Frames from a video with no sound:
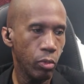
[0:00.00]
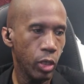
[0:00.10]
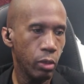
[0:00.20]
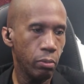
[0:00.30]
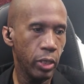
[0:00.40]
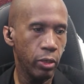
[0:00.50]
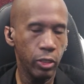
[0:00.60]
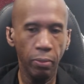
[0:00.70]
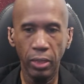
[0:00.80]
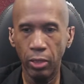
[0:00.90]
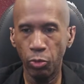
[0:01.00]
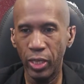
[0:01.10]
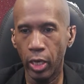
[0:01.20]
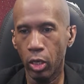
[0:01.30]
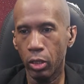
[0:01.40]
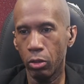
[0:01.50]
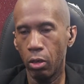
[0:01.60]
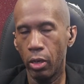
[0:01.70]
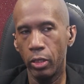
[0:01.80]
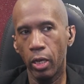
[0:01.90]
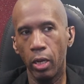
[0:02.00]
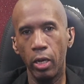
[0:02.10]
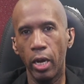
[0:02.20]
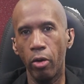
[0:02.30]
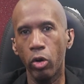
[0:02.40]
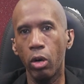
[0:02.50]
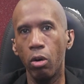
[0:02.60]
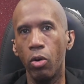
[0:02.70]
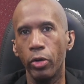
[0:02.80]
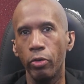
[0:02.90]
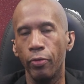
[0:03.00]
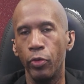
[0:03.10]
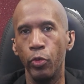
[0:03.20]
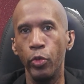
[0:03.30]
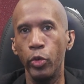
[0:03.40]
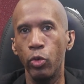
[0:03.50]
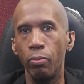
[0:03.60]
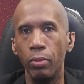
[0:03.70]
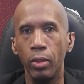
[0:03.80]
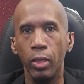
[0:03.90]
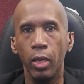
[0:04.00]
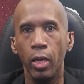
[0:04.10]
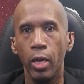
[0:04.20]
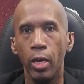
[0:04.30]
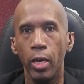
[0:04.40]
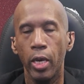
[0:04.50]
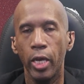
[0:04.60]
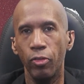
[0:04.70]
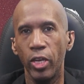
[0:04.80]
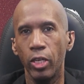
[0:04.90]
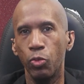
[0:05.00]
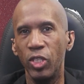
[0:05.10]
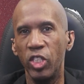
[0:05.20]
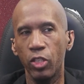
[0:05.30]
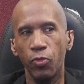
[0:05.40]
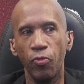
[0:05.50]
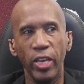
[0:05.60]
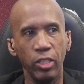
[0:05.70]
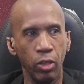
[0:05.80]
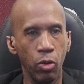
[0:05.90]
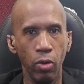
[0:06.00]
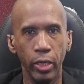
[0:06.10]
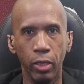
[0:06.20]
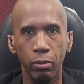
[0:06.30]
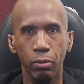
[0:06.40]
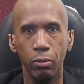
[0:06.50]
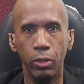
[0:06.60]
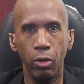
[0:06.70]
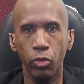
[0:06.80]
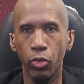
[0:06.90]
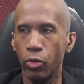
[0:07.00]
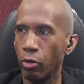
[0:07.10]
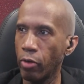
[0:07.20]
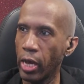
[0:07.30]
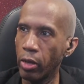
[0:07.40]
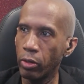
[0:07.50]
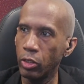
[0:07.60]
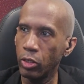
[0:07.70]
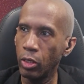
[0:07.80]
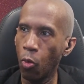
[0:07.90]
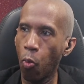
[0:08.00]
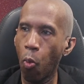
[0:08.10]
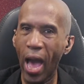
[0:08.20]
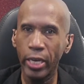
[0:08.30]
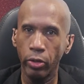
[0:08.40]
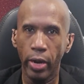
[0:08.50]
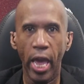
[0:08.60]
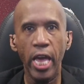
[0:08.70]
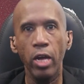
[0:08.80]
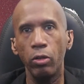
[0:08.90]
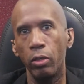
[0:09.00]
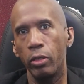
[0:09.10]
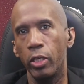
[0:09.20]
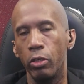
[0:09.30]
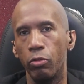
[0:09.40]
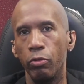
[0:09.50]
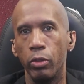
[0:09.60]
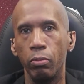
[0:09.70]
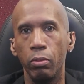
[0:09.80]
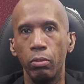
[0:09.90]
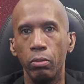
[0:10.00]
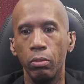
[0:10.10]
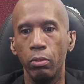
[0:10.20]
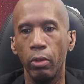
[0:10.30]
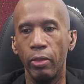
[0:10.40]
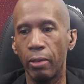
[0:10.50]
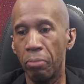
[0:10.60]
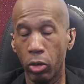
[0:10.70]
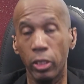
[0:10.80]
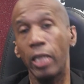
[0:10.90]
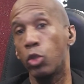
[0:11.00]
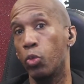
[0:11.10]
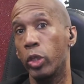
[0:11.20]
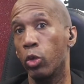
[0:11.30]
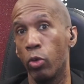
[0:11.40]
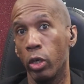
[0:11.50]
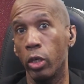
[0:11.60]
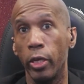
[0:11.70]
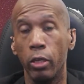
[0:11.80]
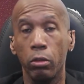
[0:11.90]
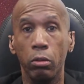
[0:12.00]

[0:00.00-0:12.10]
Because sometimes we get caught in our corner of the room. And the thing is, we just face the corner. We don't turn around and see the wider angle in this room. And because that's what the world is.